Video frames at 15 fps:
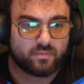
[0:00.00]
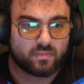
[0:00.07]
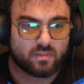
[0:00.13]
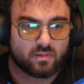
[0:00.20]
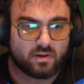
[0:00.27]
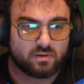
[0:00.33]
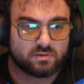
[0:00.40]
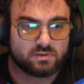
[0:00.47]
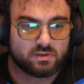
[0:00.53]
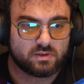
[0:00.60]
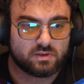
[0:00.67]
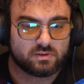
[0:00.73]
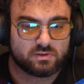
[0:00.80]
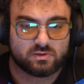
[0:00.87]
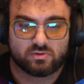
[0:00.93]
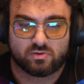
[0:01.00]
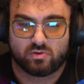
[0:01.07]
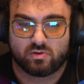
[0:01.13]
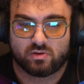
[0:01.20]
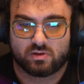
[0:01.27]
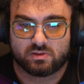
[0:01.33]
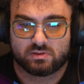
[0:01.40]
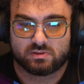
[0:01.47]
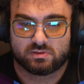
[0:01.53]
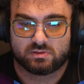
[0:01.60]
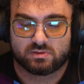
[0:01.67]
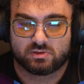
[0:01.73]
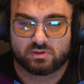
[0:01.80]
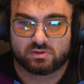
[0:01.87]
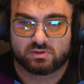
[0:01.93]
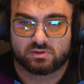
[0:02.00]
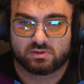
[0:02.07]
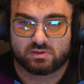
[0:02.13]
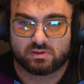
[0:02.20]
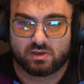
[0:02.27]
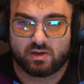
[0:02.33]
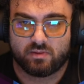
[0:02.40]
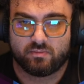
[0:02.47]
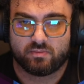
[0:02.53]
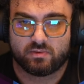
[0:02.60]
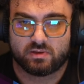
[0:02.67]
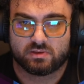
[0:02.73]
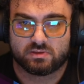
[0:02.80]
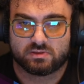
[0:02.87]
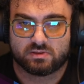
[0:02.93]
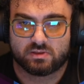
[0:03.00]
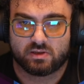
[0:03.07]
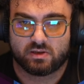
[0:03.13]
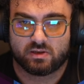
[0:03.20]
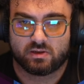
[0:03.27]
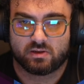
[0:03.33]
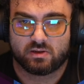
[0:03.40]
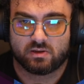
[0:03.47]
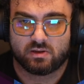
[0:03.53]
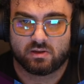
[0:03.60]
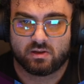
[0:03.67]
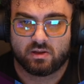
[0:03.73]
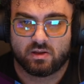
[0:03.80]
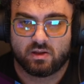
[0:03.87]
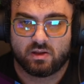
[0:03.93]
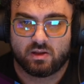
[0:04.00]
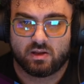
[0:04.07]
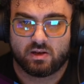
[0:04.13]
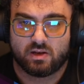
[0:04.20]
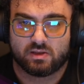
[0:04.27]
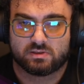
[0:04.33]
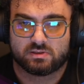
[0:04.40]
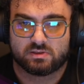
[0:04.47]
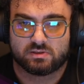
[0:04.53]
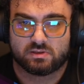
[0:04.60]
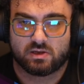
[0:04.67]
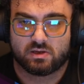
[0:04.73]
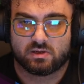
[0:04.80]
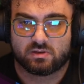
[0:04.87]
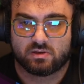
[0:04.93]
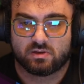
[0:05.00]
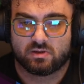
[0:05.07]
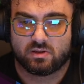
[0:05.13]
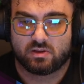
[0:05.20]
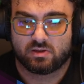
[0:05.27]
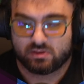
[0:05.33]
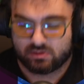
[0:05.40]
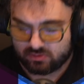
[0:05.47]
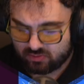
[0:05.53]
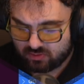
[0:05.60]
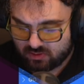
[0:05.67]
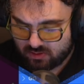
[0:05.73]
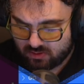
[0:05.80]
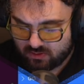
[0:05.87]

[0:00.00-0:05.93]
I think it's wrong. It's just empty string. Let's start this one.